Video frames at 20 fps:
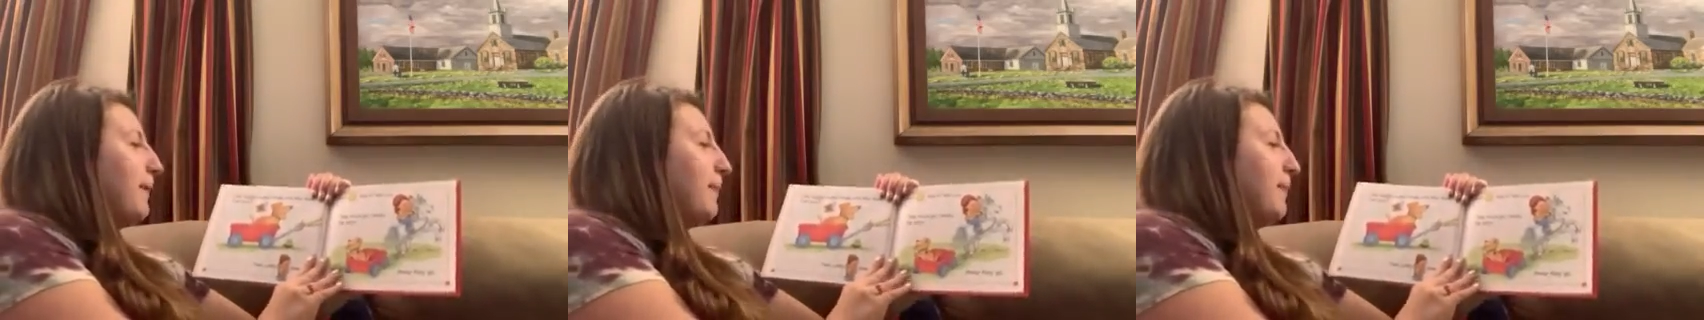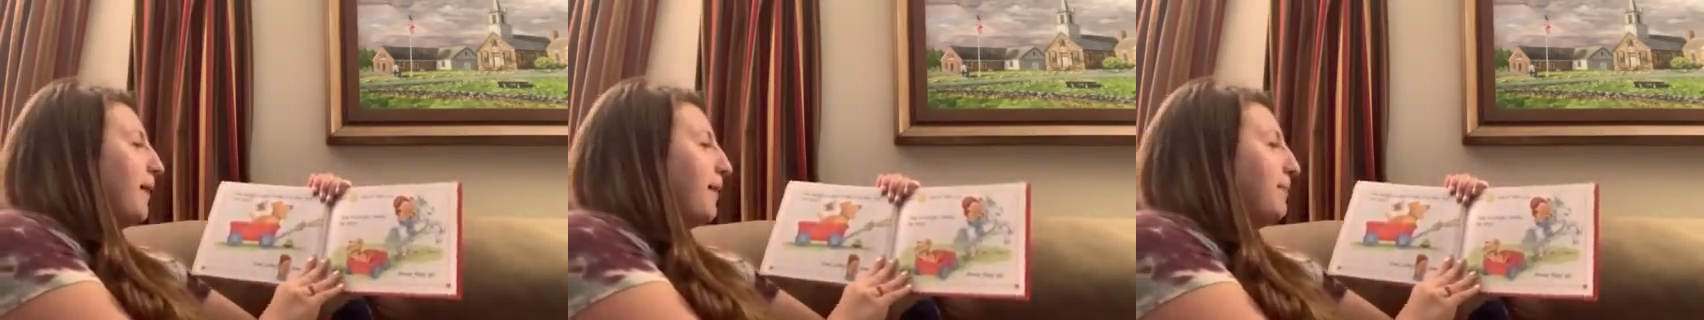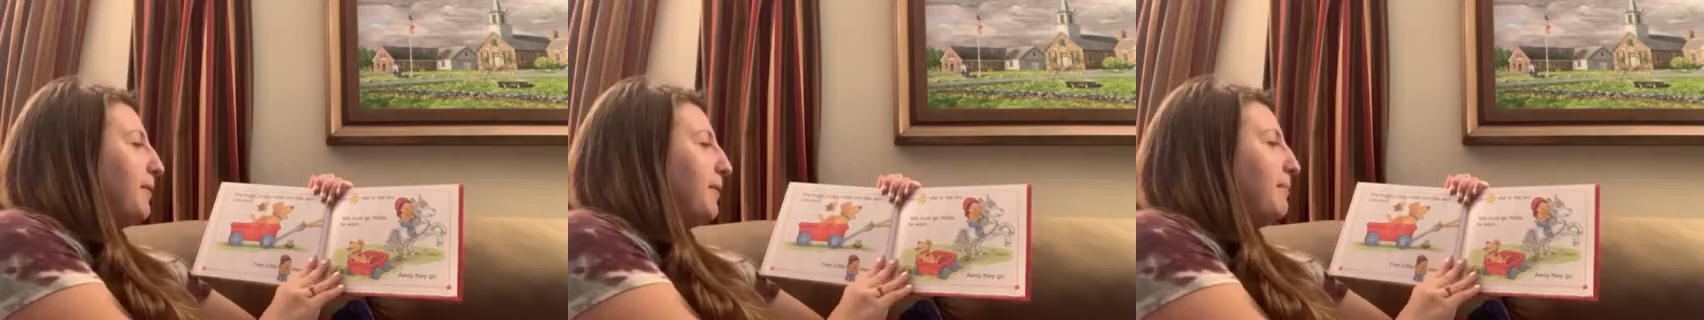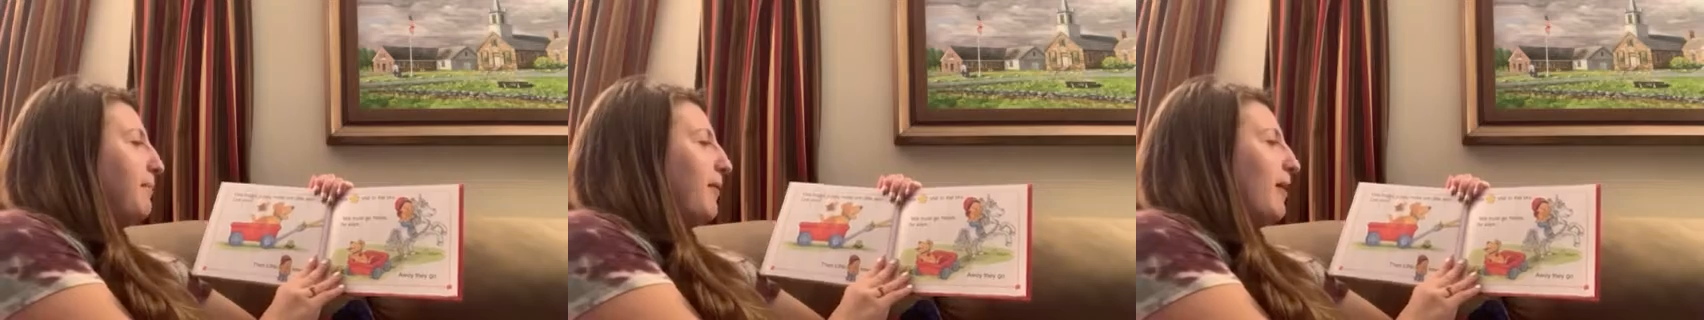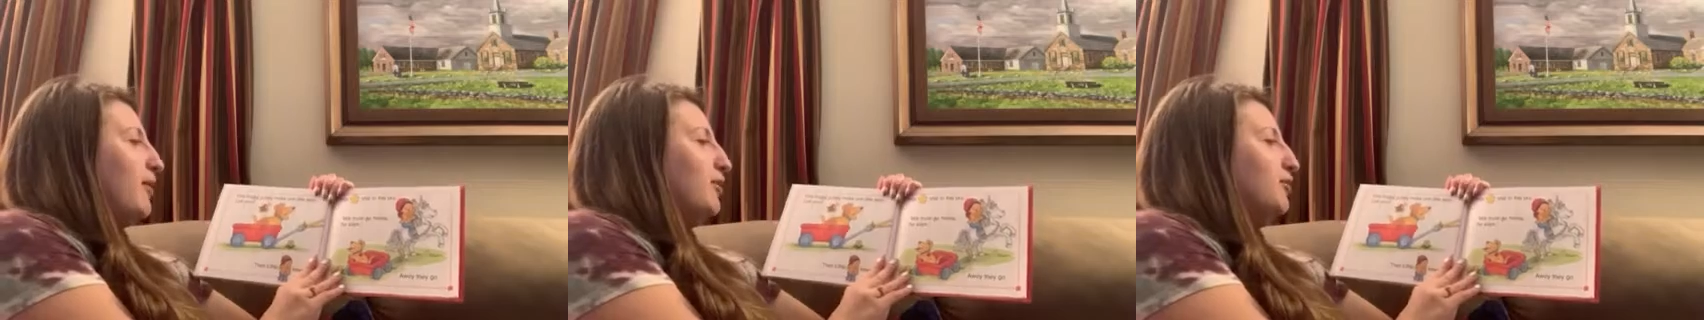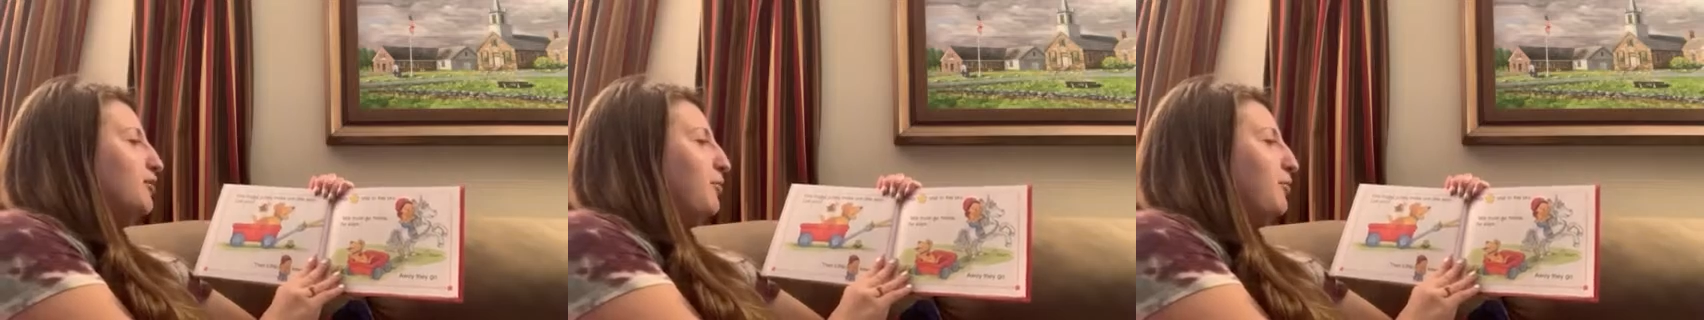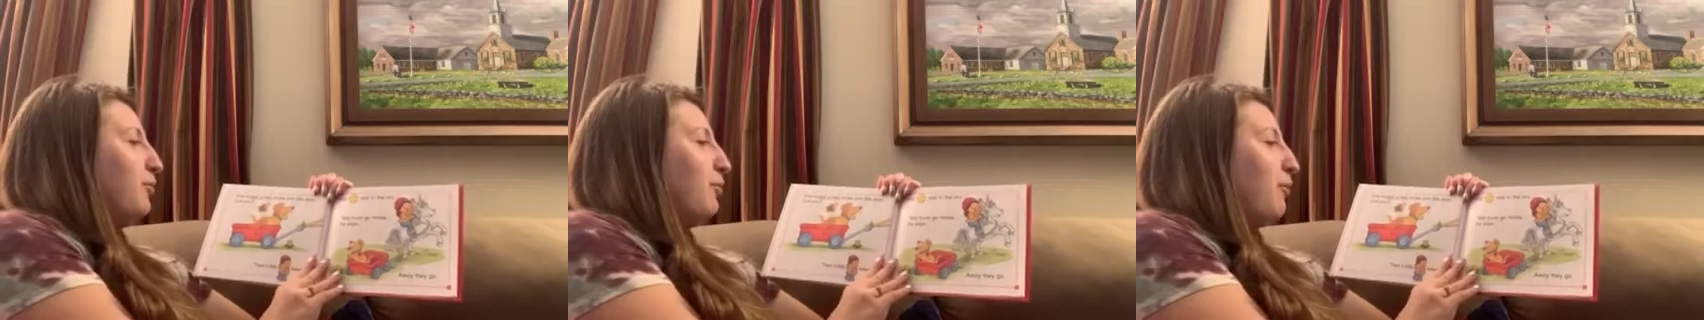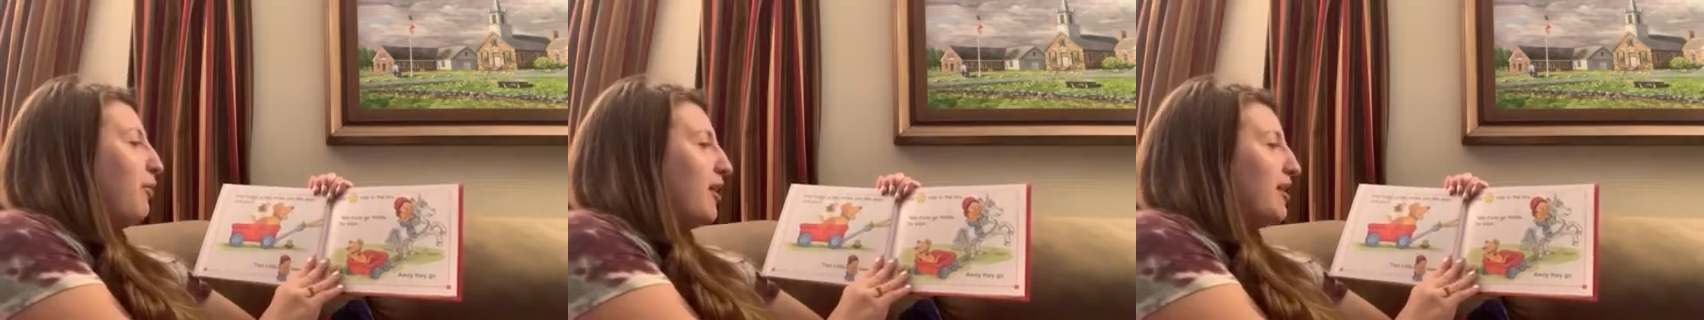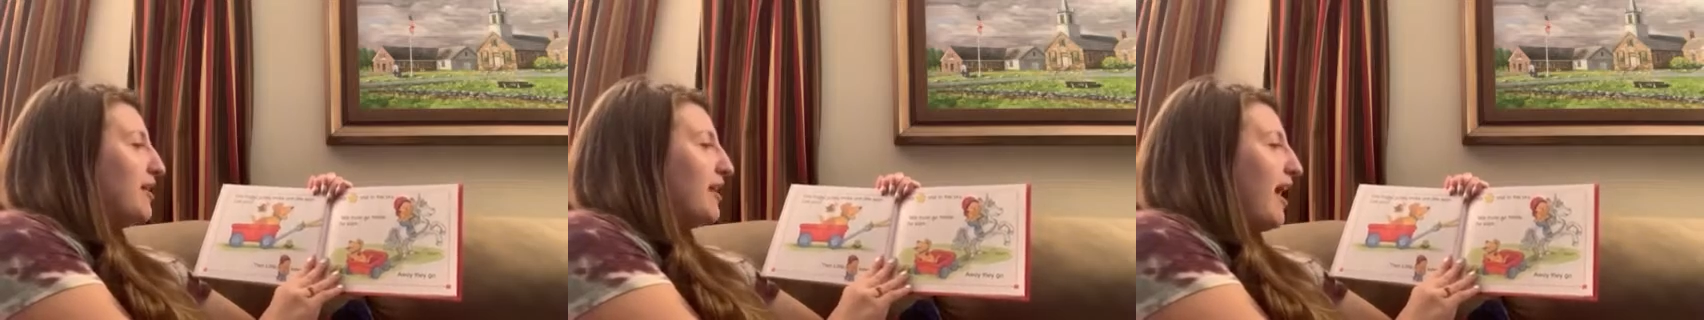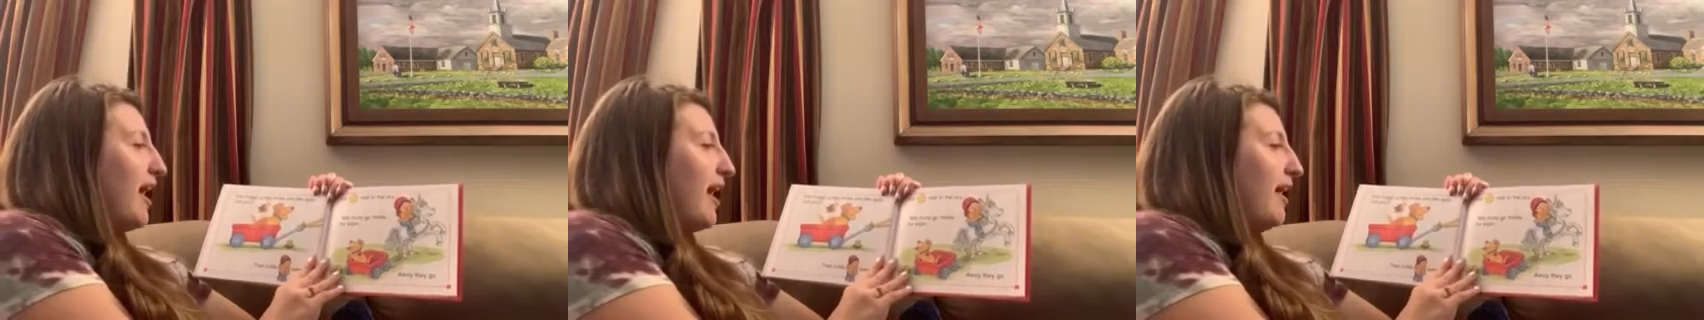puppy barks,
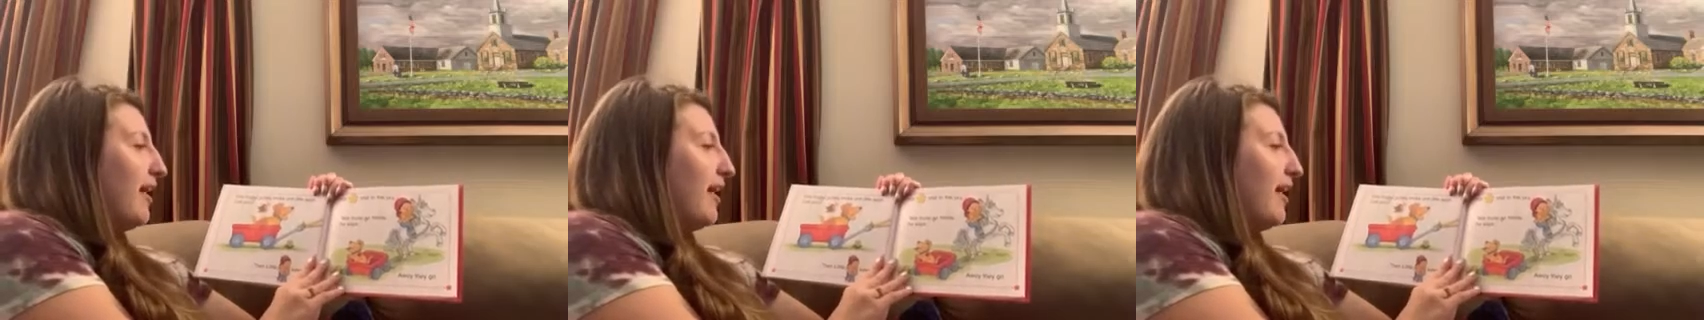one